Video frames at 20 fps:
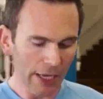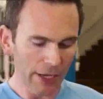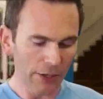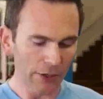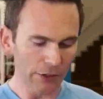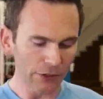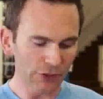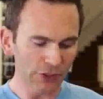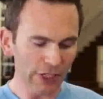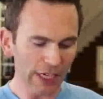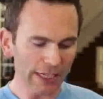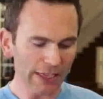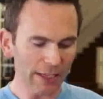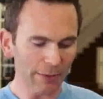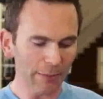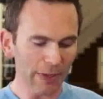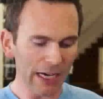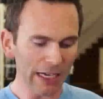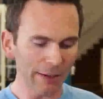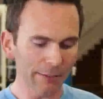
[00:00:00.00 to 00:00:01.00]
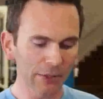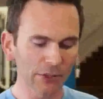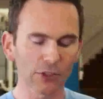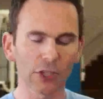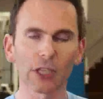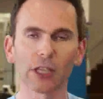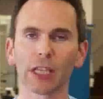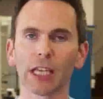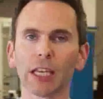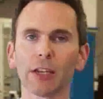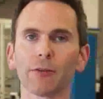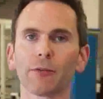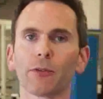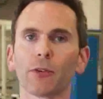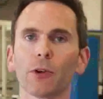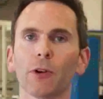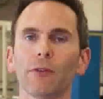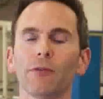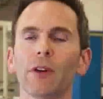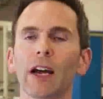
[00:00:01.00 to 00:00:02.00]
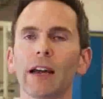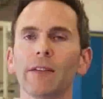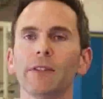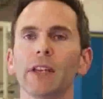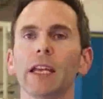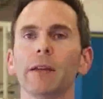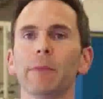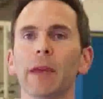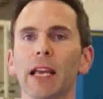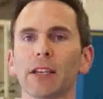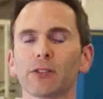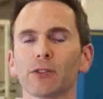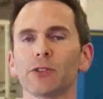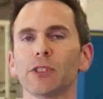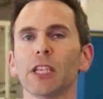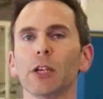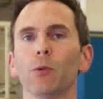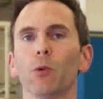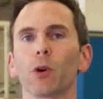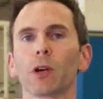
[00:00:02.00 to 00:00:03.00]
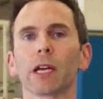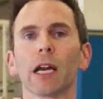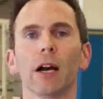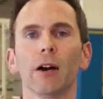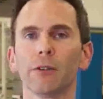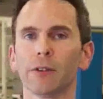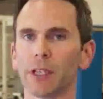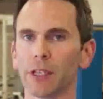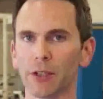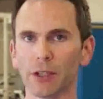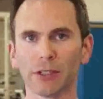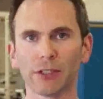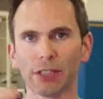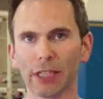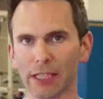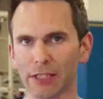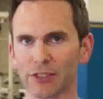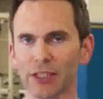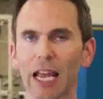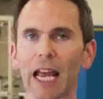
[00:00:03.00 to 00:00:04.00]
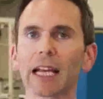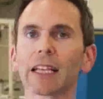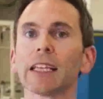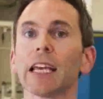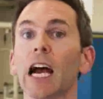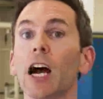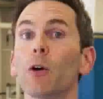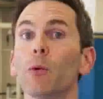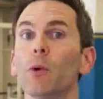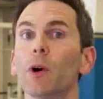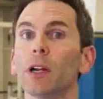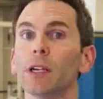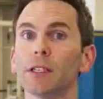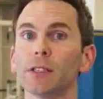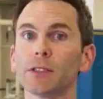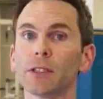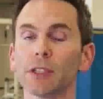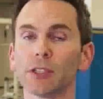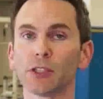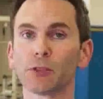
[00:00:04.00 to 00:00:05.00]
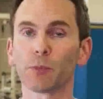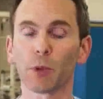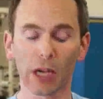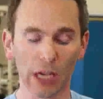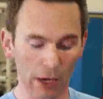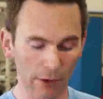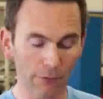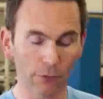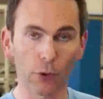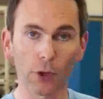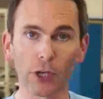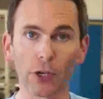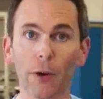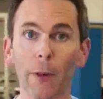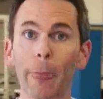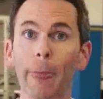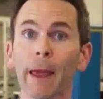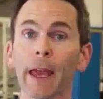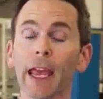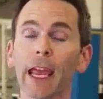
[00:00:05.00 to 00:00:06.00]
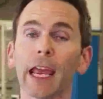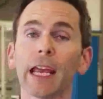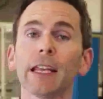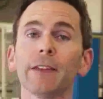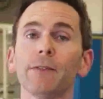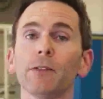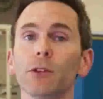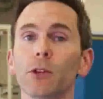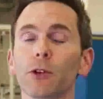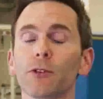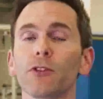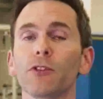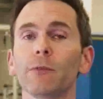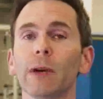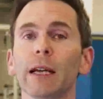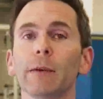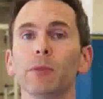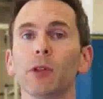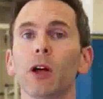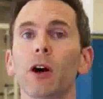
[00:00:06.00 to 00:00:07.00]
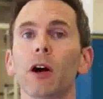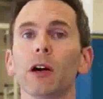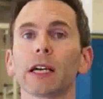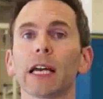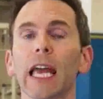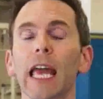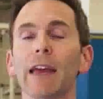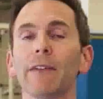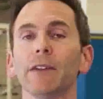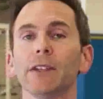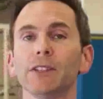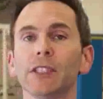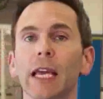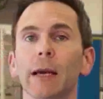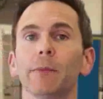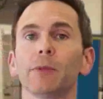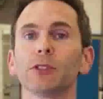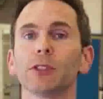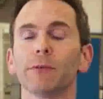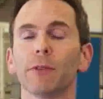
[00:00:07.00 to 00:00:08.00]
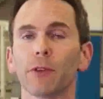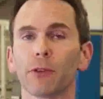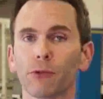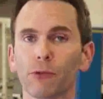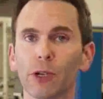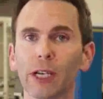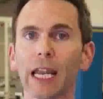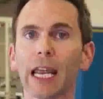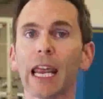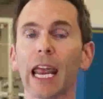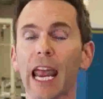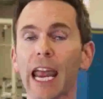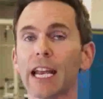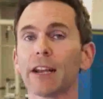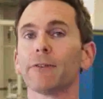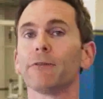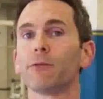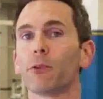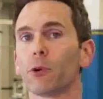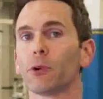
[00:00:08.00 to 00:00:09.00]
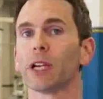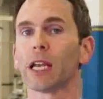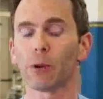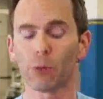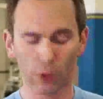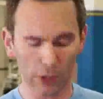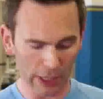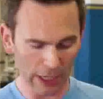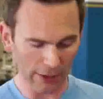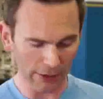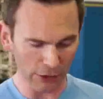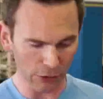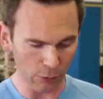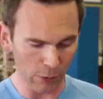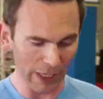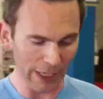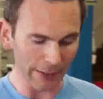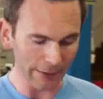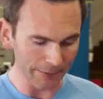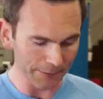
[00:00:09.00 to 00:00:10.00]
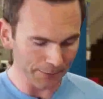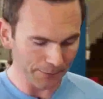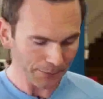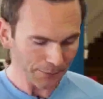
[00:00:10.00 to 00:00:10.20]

you'll see at the bottom there's a link for a 5-day Max OT workout, and then you can see exactly how one is spread out for you. And if you look through my blog, I have examples of a 3-day and a 4-day workout as well.